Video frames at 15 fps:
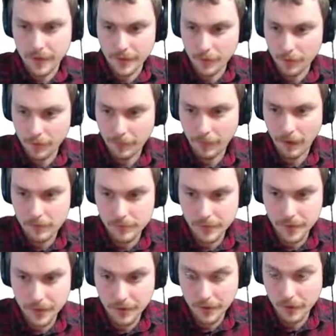that we're
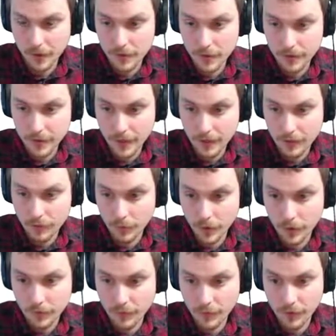probably going to need that as
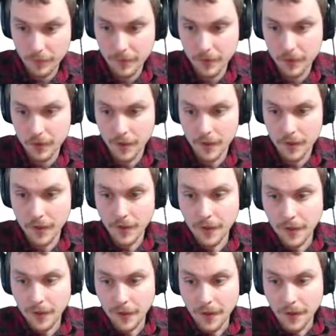well if we want to be
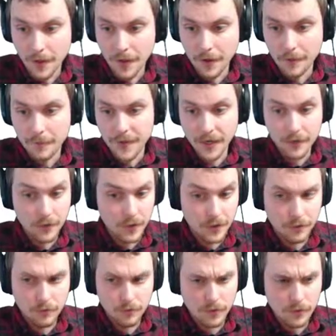um, downloading.
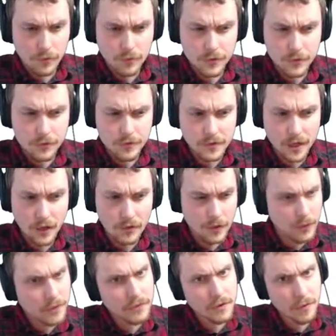Well, we're just downloading.
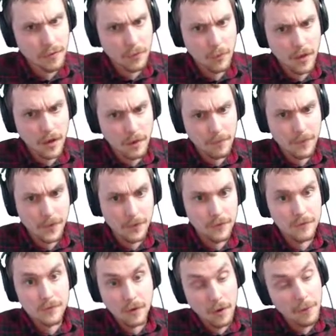We have to come up with a way to upload.
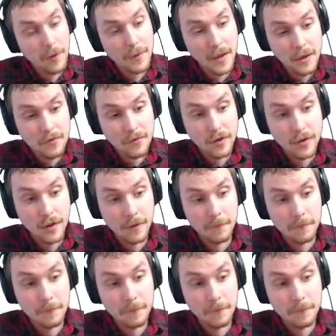So I'll probably have a